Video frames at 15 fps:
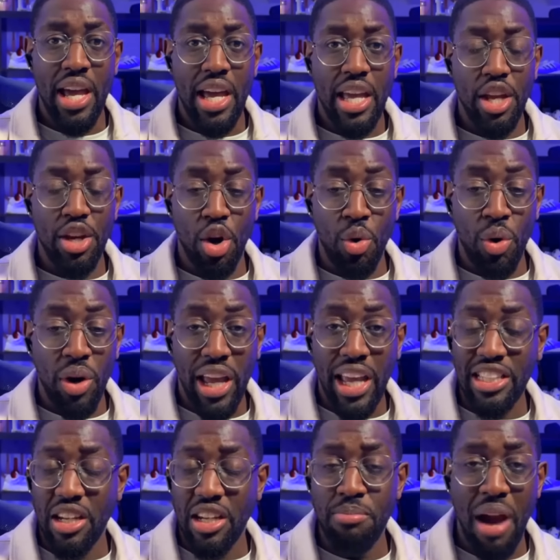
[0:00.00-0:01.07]
you know,
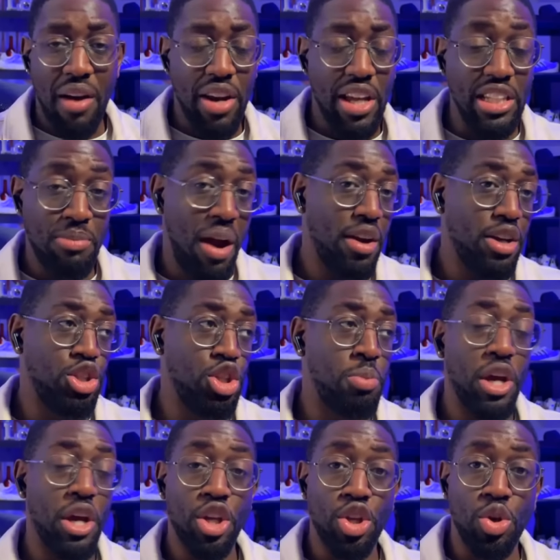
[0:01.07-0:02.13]
he's married you,
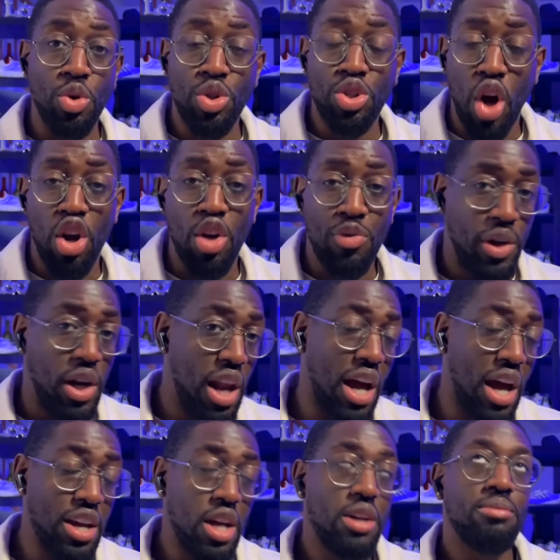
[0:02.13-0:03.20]
but you started off on a lie.
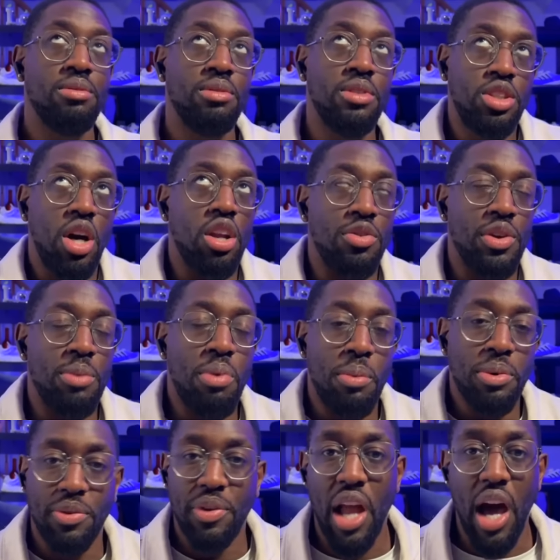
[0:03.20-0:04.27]
You started off on the
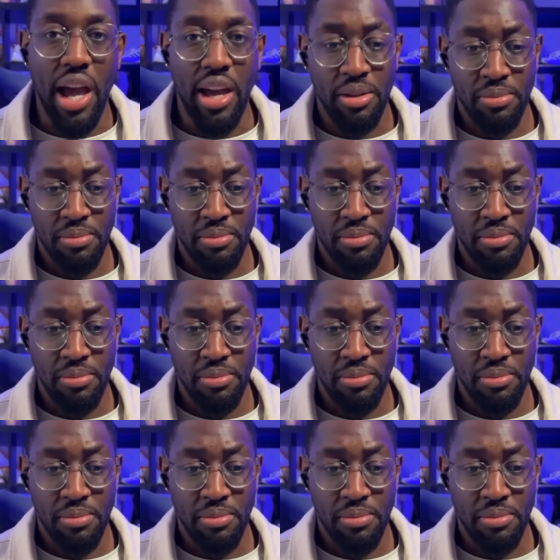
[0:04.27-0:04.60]
premise of a lie.